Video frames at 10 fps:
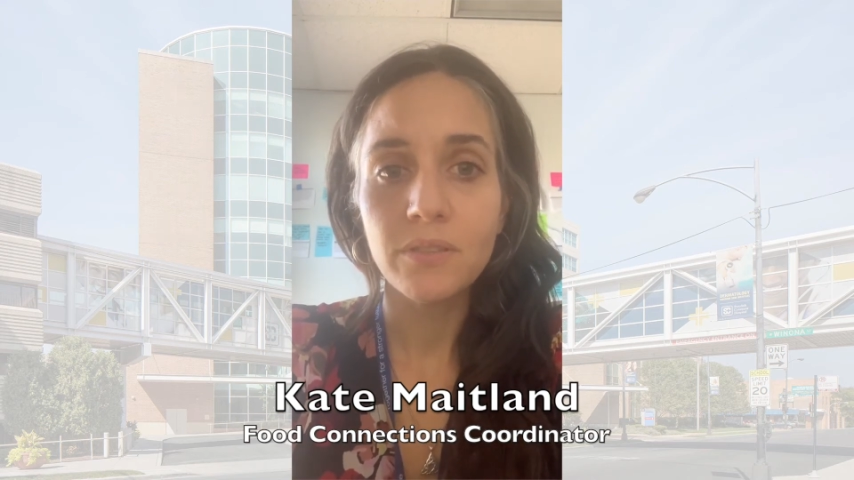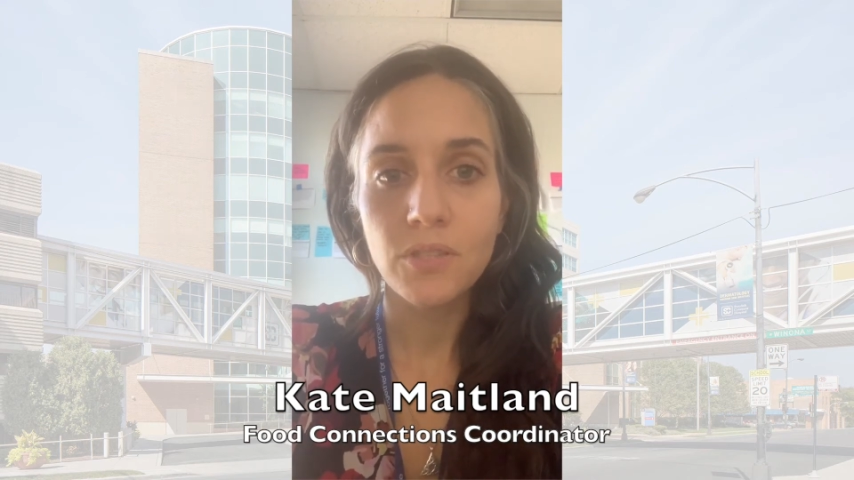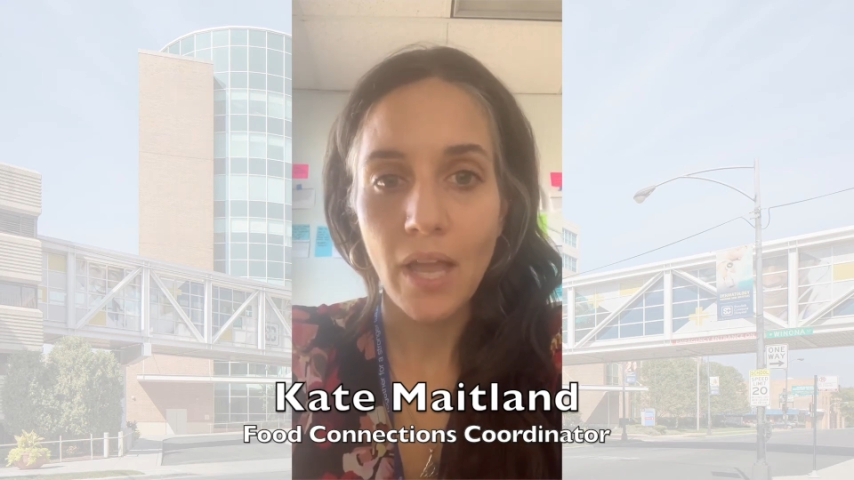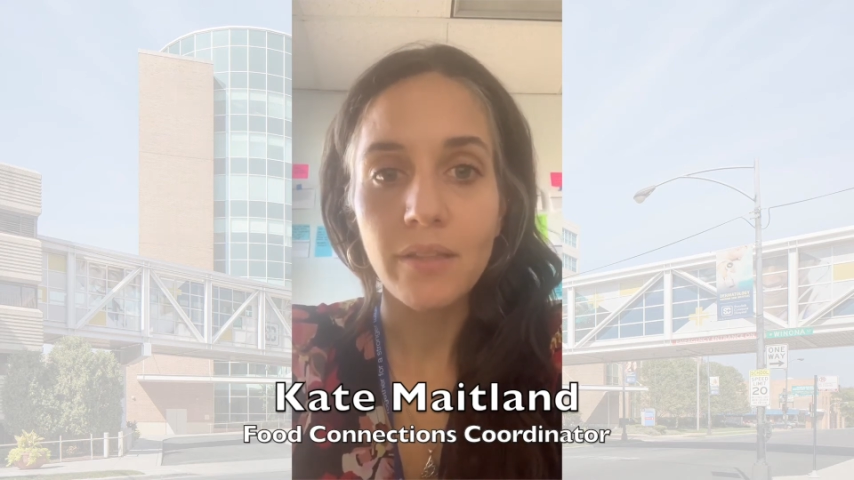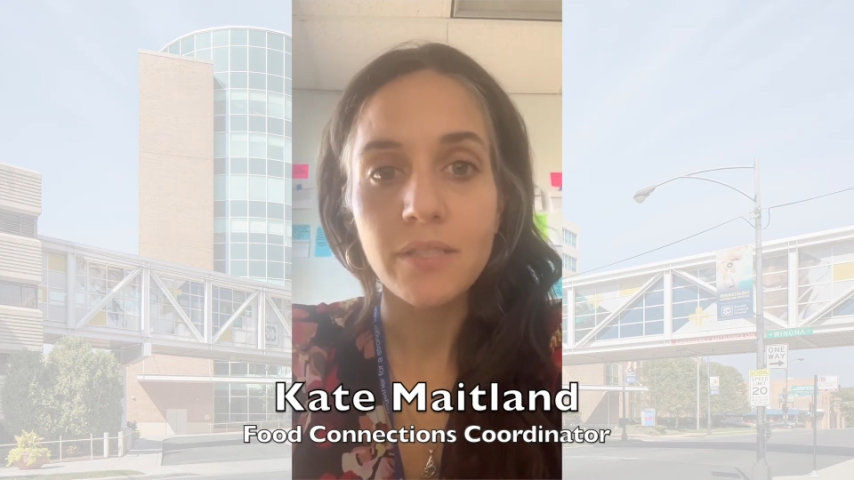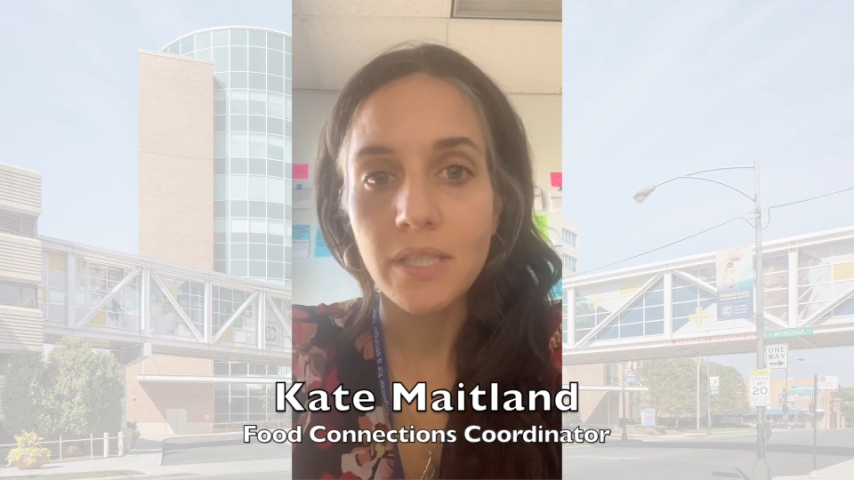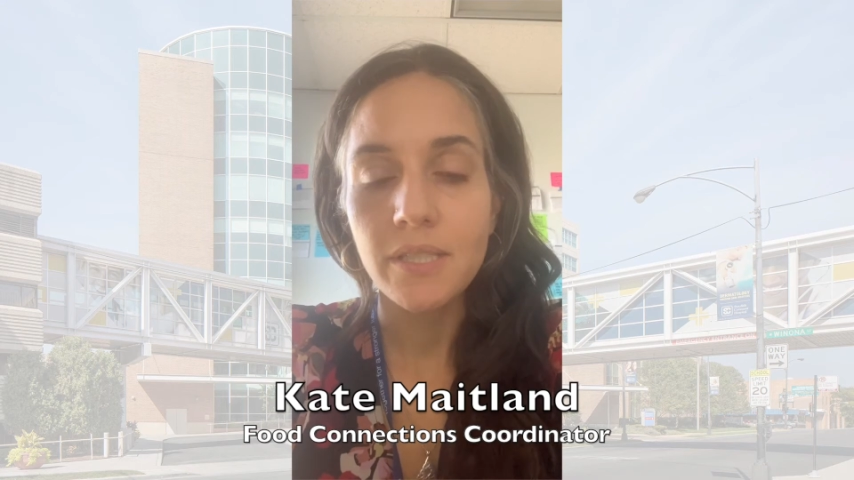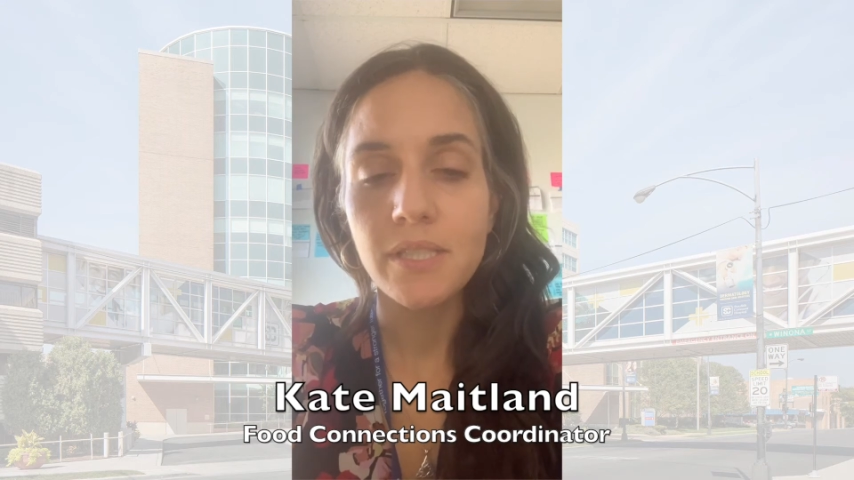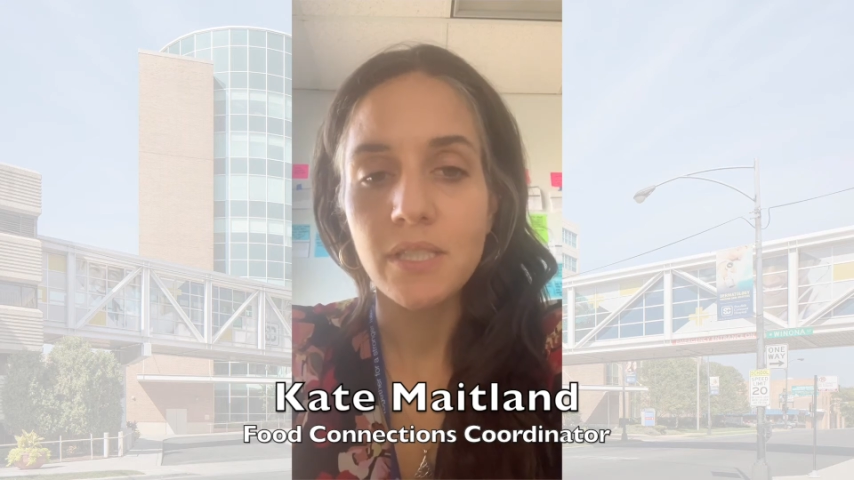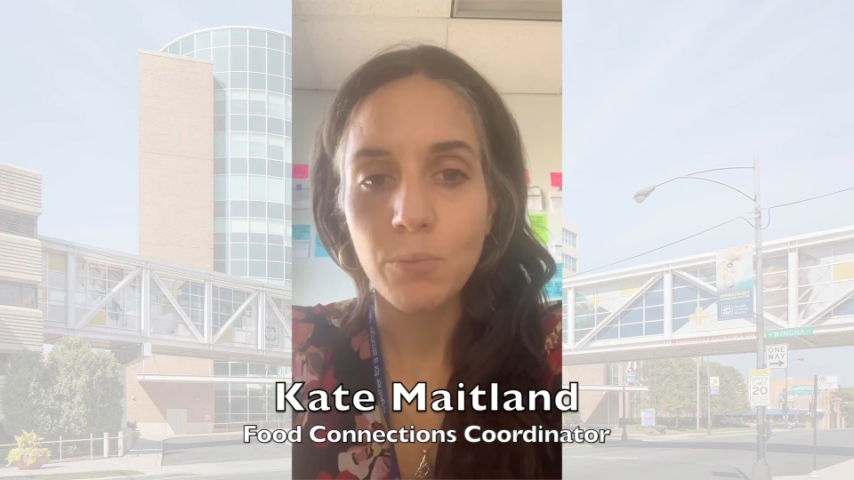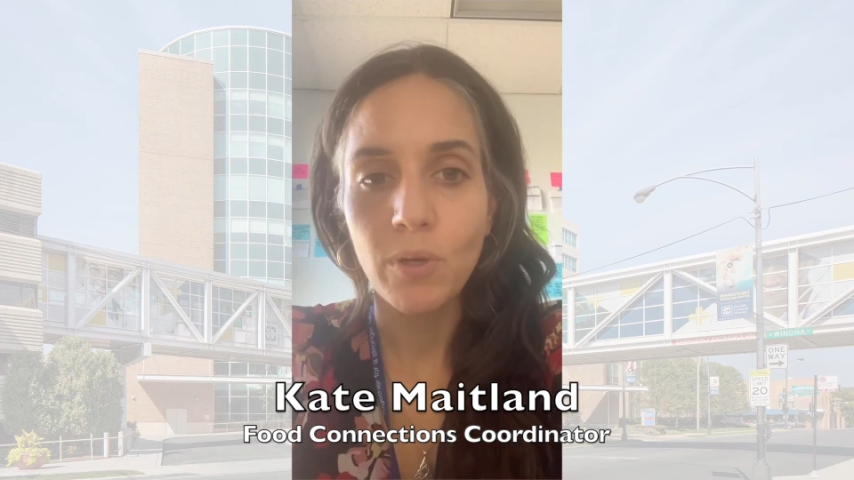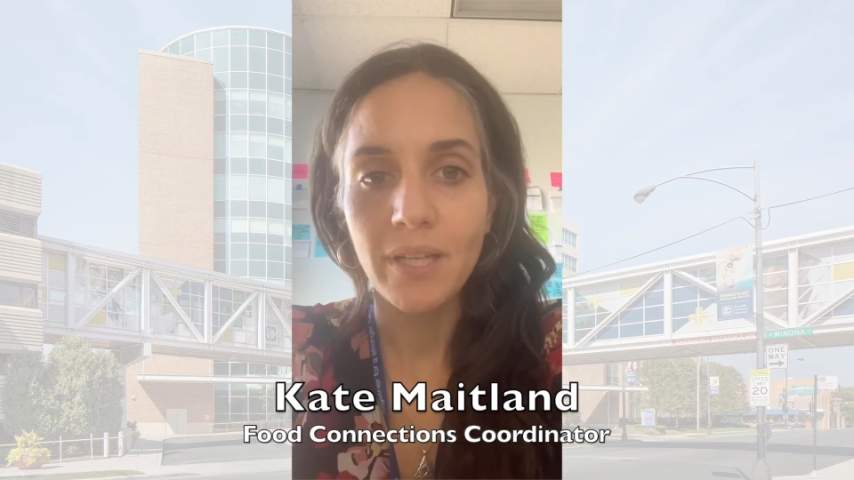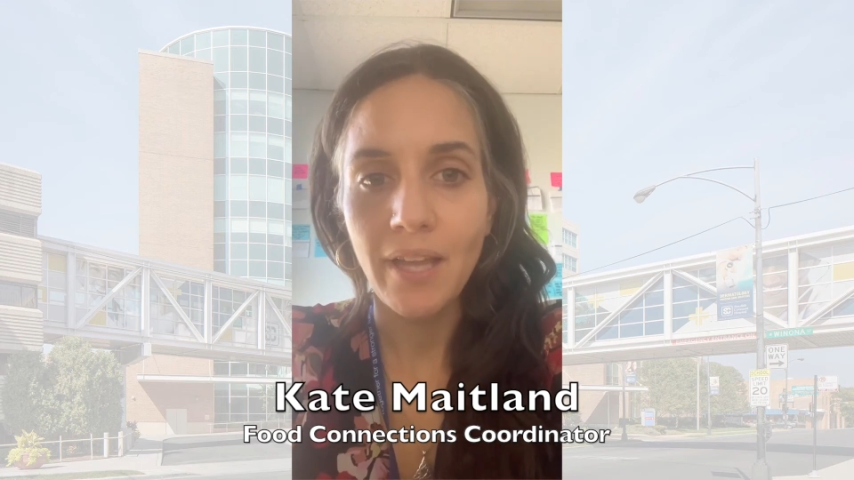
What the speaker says: challenges to putting